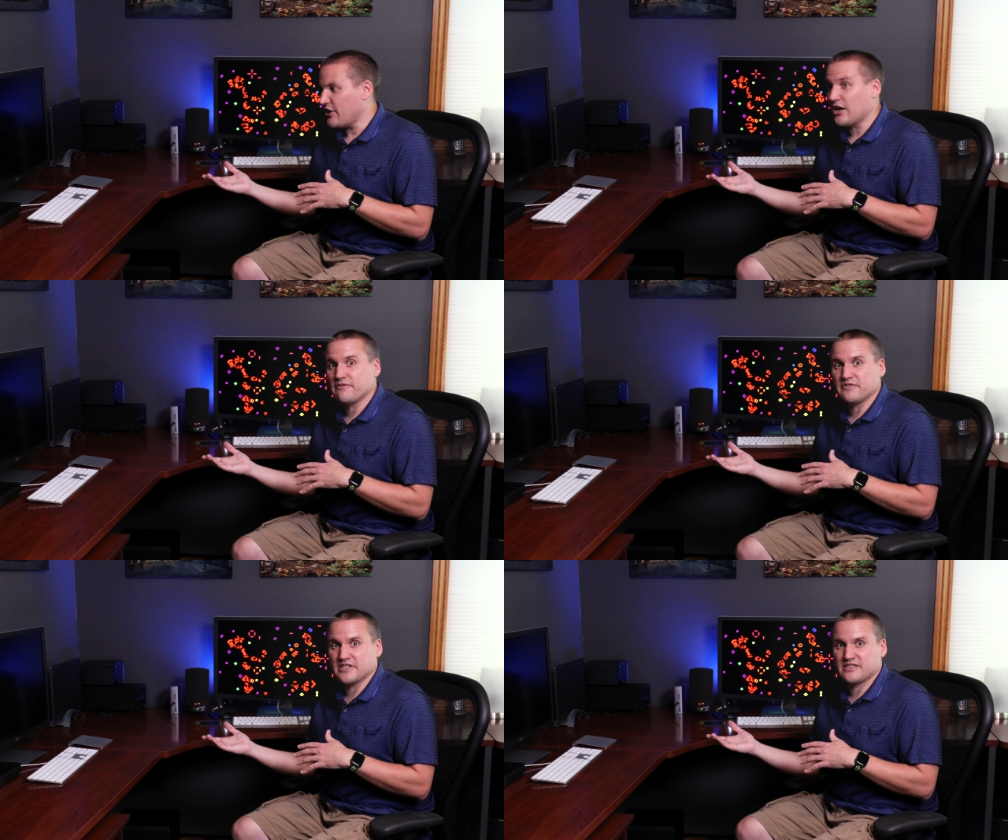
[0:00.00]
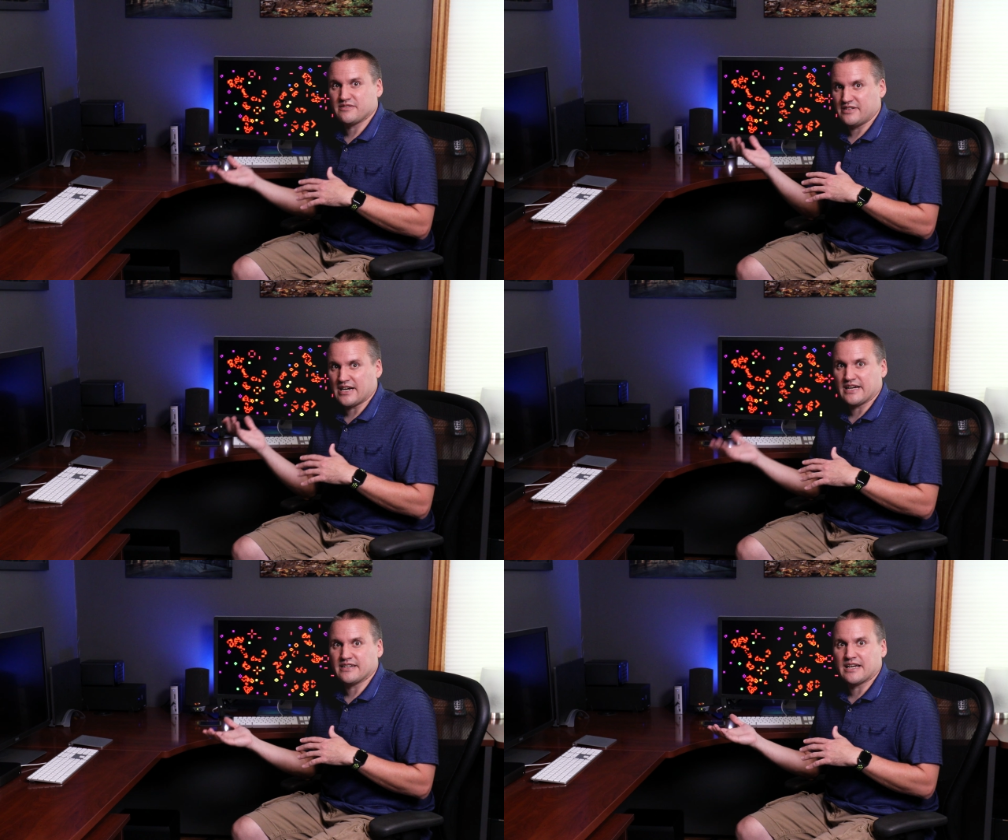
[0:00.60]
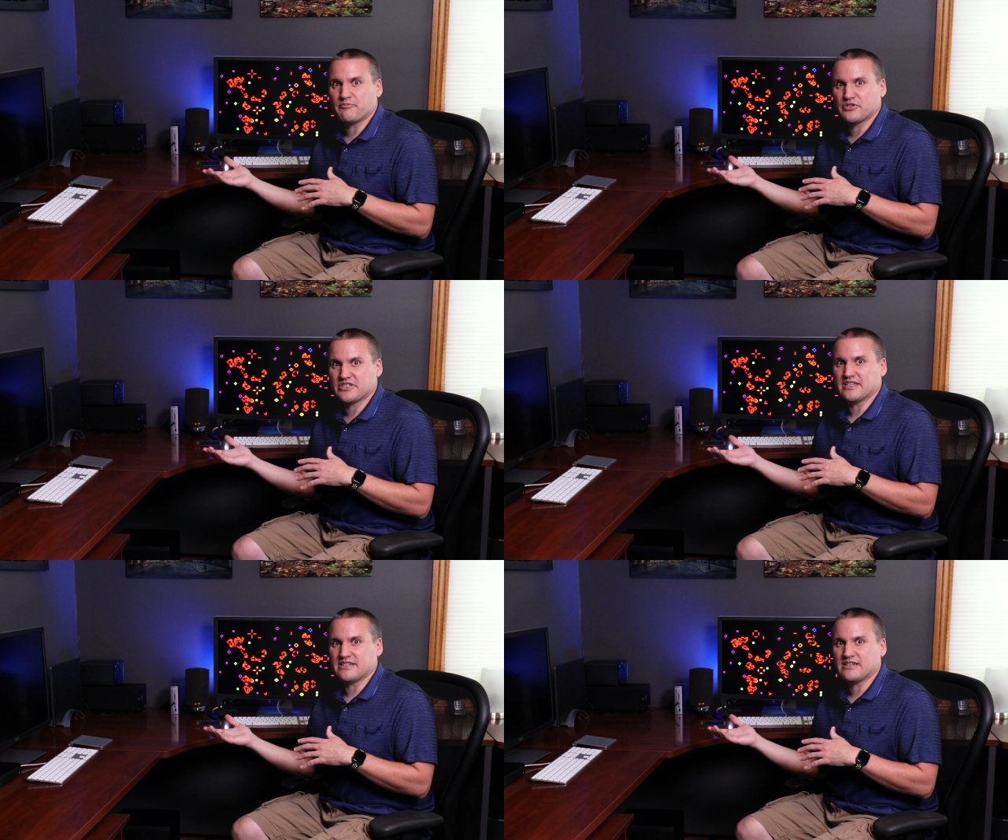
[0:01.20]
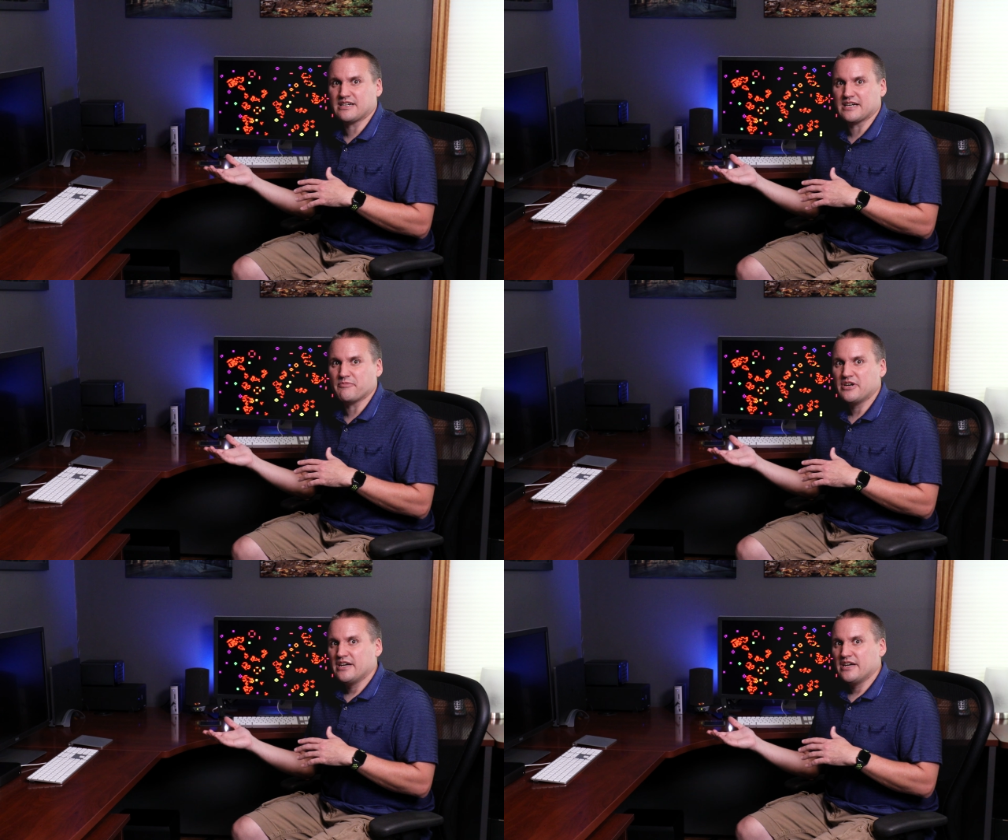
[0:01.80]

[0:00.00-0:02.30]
office 99% of the time,